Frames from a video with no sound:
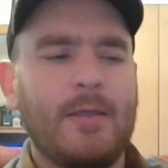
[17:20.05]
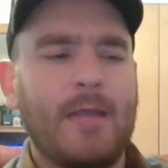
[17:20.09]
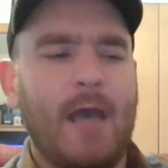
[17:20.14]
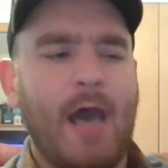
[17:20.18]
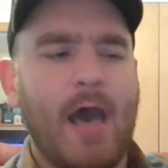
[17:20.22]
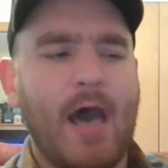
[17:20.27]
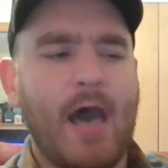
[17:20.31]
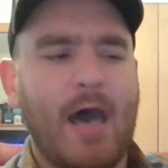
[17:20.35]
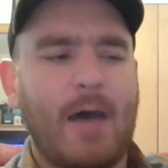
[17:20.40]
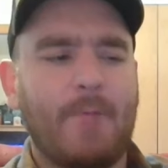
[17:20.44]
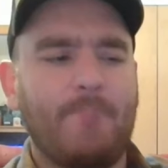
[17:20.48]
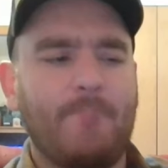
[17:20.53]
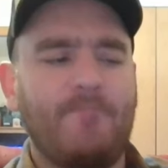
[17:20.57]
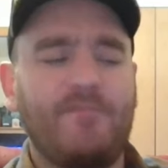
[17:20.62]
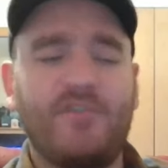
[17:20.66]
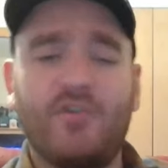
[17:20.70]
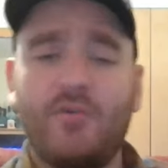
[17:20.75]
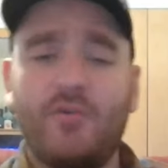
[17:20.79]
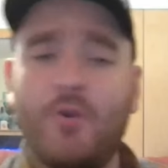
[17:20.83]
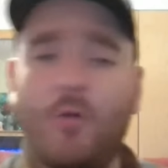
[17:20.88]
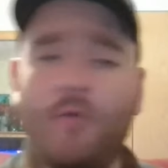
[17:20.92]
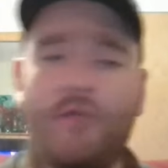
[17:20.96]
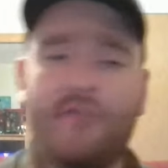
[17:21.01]

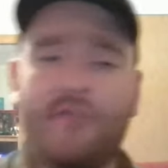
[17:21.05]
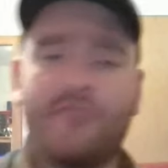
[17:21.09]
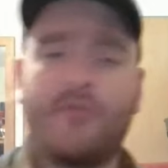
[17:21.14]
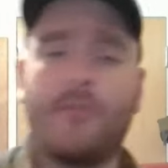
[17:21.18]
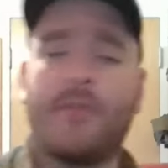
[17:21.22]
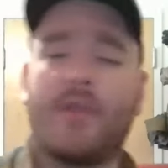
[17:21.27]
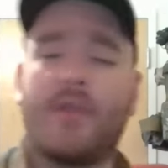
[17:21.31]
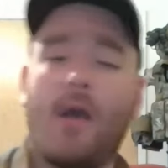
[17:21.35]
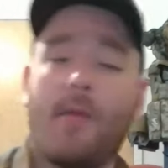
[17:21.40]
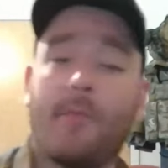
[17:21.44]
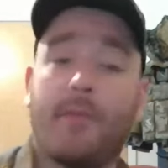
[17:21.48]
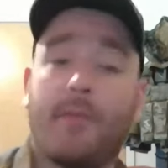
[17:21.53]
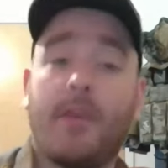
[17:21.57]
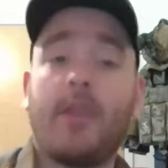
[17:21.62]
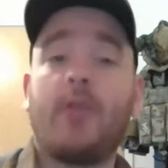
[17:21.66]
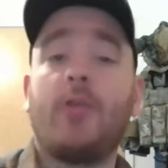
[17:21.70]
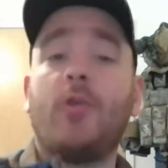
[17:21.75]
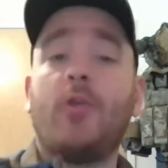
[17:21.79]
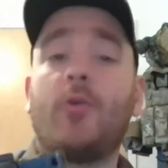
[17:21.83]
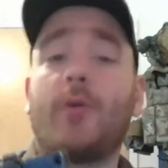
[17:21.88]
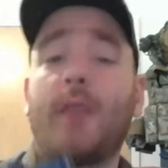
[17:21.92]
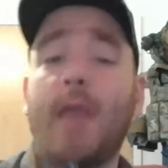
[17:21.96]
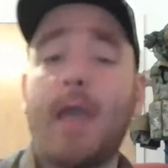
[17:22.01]
Do know that from the company,
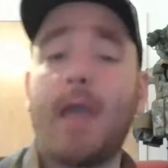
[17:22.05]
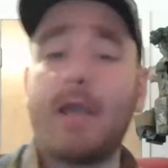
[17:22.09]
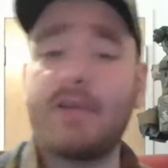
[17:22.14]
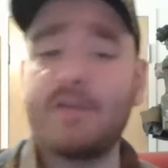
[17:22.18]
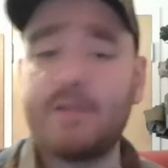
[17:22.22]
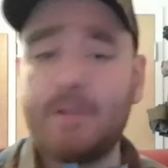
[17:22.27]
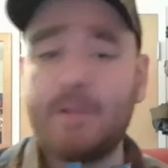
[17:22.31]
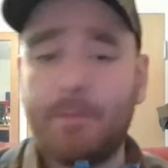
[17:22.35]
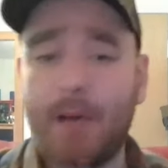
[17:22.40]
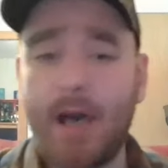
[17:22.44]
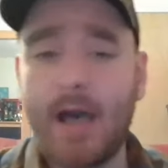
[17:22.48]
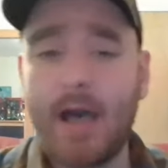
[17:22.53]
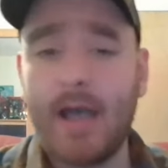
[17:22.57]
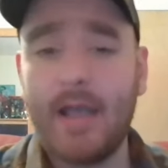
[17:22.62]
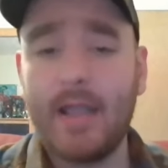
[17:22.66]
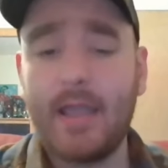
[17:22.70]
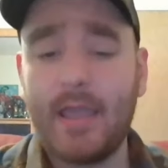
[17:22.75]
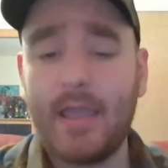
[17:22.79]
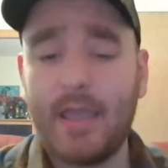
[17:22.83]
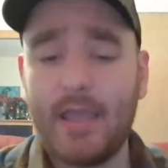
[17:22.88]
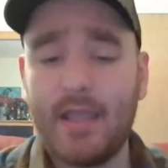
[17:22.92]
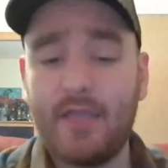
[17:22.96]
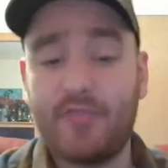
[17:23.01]
you can actually
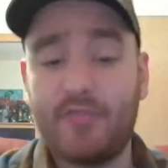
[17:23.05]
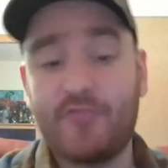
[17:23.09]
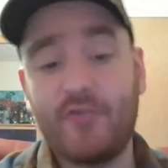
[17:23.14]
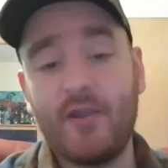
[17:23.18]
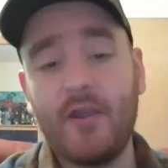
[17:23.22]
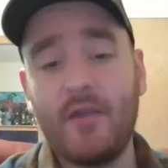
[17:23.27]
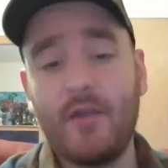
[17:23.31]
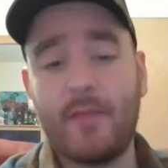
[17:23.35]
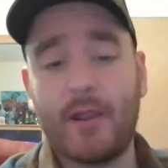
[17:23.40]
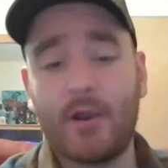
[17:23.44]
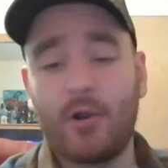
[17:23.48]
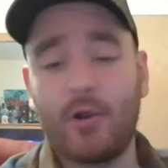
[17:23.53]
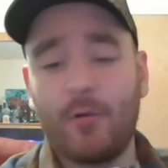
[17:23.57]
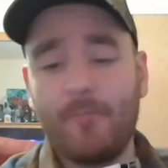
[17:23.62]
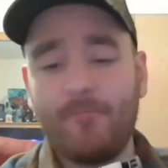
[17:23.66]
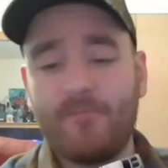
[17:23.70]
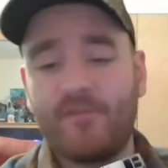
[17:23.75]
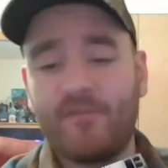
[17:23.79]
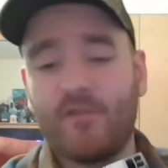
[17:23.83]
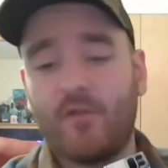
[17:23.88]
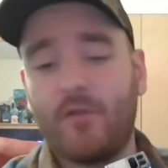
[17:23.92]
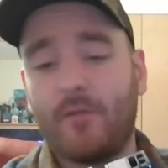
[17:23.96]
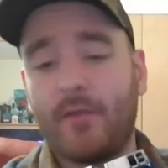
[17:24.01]
buy a threaded barrel.
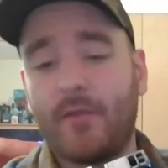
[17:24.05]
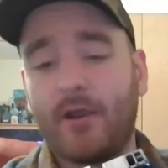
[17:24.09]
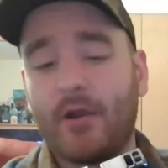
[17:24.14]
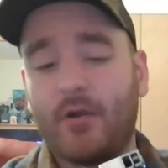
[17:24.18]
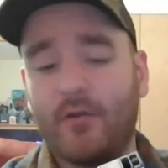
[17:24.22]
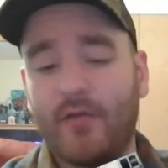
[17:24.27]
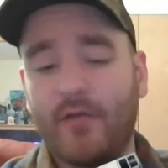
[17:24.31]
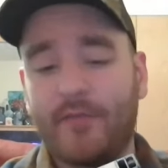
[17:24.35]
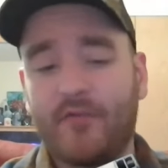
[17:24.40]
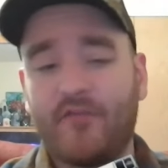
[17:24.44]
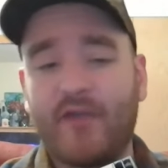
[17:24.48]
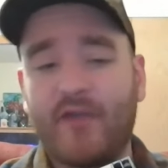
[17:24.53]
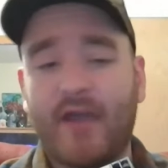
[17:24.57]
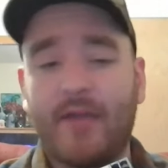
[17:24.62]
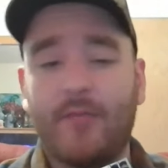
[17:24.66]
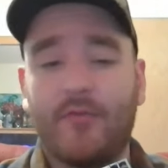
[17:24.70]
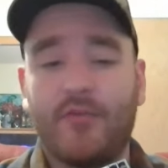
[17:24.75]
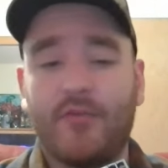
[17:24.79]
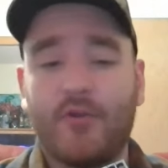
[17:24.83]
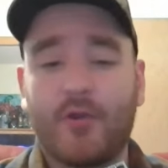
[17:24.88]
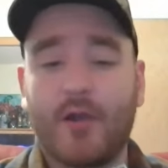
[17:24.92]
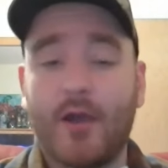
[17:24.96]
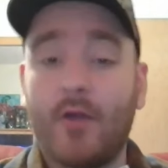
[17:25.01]
So the barrel they provide
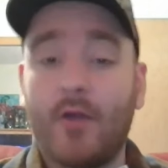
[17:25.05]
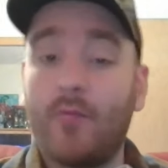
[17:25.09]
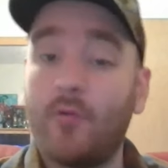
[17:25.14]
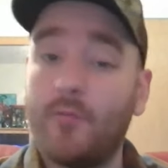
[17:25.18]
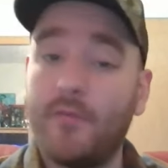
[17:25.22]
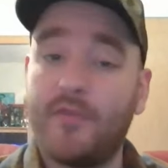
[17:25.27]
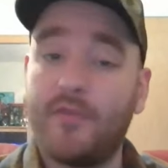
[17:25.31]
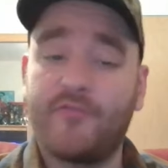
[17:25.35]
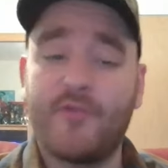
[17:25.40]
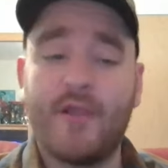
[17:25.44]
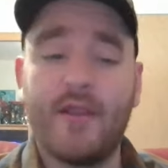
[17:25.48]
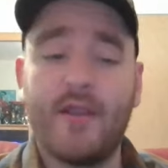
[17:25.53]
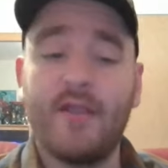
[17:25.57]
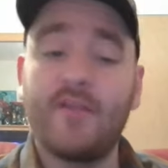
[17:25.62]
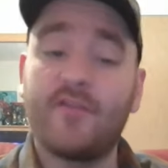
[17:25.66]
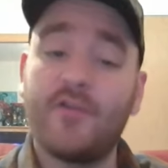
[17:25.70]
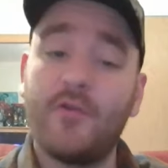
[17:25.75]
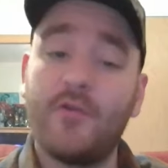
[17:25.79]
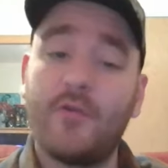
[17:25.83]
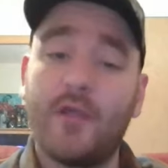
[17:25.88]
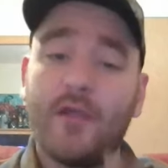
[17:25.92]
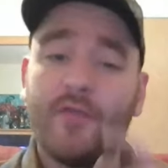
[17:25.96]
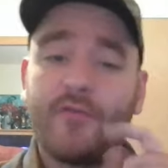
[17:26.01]
with your gun will be threaded,
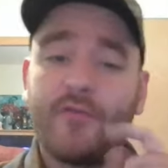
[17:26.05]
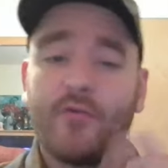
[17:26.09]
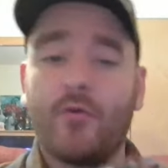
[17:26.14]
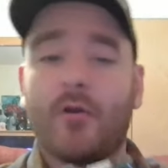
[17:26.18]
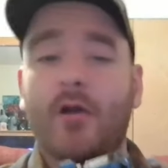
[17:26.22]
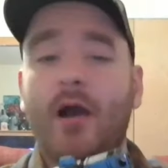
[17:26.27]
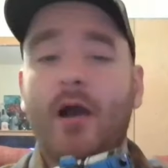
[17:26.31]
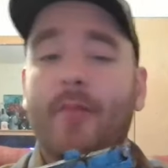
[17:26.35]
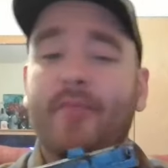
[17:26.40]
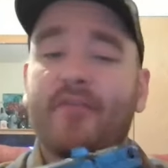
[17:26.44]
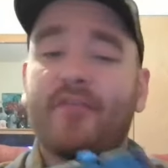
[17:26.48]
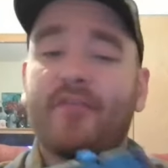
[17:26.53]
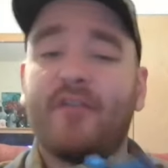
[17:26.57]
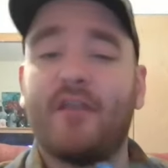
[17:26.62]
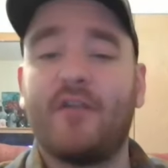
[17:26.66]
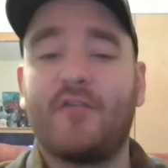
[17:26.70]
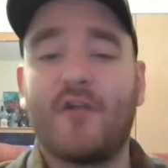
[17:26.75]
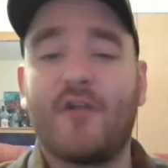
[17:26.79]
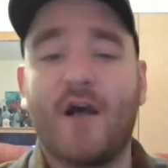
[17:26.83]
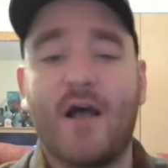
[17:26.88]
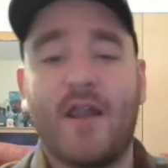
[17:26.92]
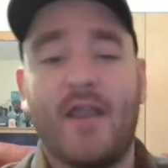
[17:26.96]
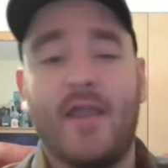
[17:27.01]
so you can throw a
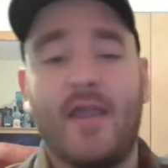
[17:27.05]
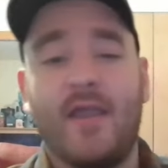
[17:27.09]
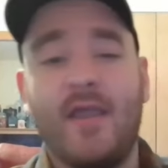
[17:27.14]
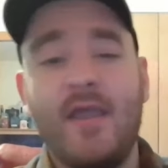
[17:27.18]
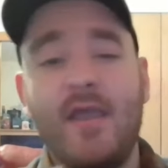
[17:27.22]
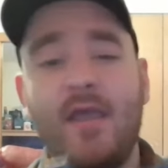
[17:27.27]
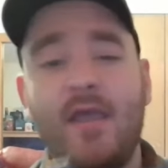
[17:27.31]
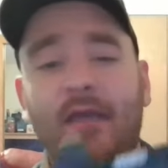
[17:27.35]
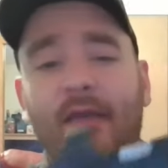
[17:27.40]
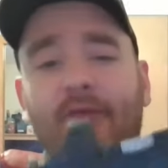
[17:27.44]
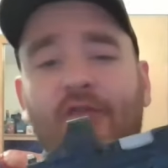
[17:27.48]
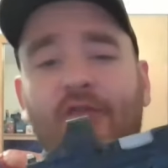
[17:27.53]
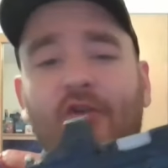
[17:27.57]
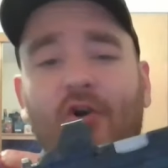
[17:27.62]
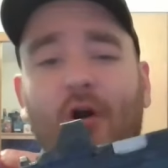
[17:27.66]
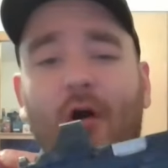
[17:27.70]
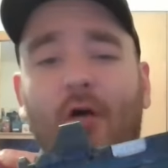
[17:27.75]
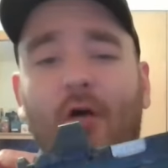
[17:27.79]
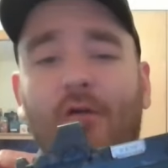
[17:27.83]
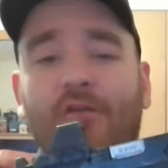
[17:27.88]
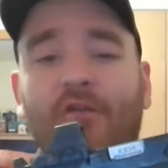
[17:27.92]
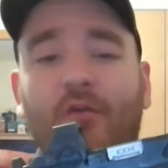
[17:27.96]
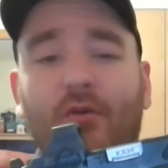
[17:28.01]
compensator on it if you're
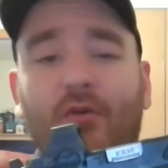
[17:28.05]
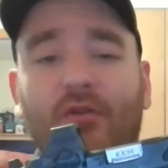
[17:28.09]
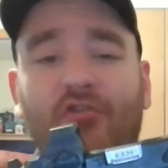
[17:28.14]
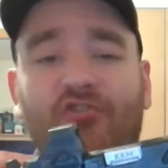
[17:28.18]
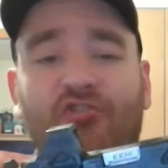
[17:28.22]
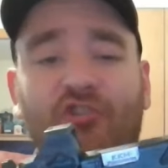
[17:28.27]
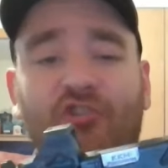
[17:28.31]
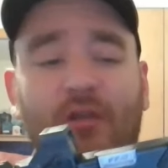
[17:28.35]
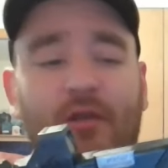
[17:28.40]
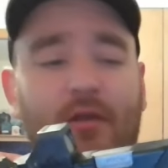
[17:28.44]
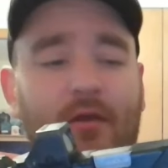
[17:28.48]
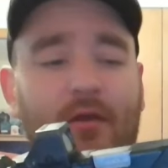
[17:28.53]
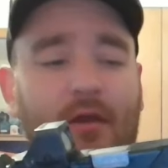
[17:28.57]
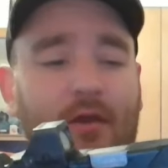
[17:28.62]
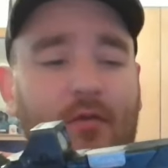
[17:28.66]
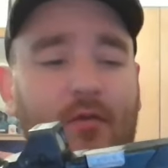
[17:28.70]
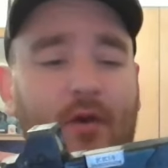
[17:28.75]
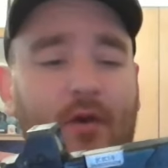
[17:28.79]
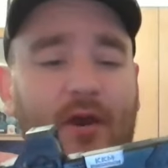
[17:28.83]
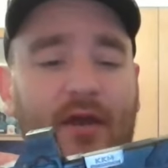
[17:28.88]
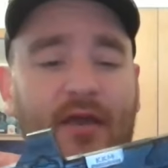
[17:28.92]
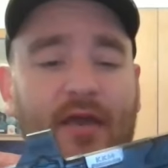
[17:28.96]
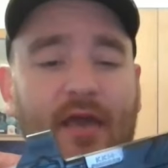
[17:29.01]
also a G and
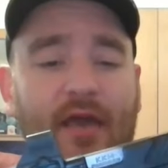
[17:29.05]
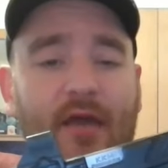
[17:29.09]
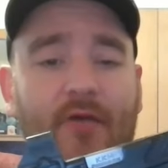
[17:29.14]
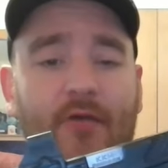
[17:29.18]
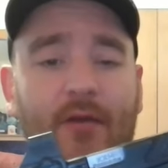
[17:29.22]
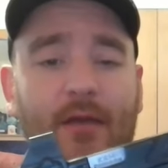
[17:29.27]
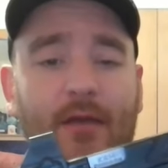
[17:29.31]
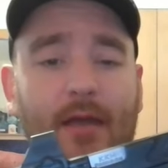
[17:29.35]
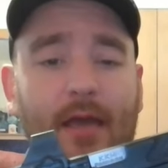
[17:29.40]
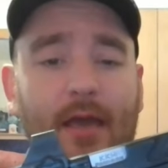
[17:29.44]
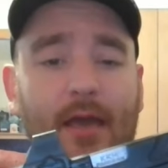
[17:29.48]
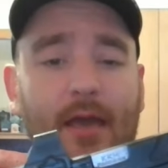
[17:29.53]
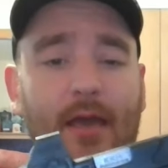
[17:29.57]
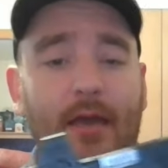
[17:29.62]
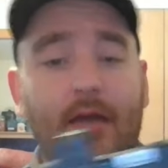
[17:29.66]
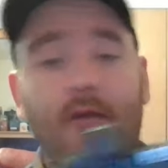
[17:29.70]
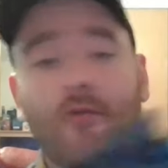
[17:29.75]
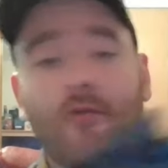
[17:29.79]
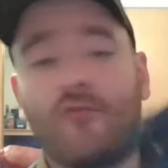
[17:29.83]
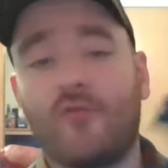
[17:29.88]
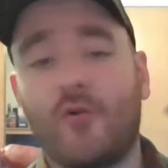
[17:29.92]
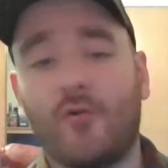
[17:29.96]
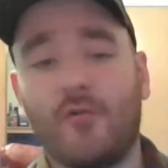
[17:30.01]
want to carry
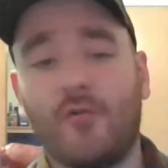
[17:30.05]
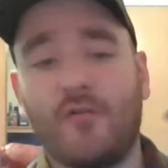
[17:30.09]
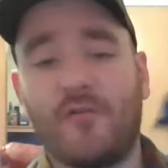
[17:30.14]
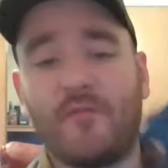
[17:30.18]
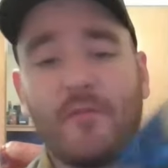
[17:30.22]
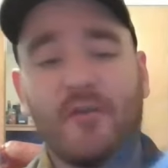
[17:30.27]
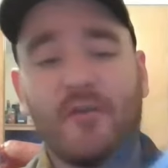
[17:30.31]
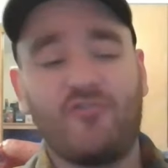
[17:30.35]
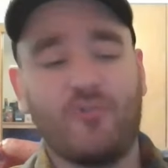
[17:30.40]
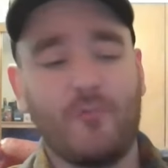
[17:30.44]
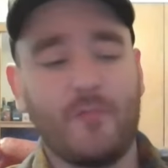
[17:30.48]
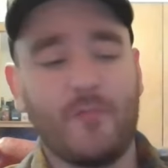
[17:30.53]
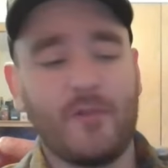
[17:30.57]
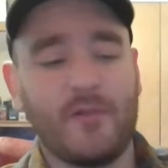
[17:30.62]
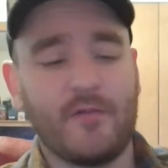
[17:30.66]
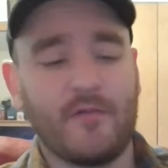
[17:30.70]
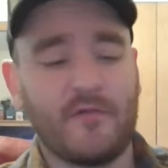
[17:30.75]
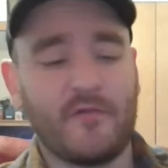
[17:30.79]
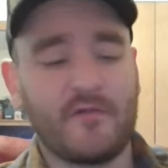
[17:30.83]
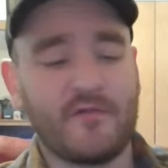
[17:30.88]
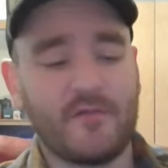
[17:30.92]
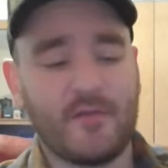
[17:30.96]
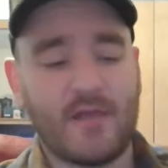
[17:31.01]
a rolling special
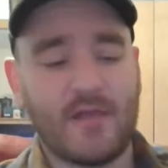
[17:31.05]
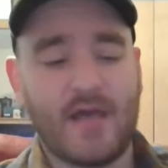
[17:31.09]
build.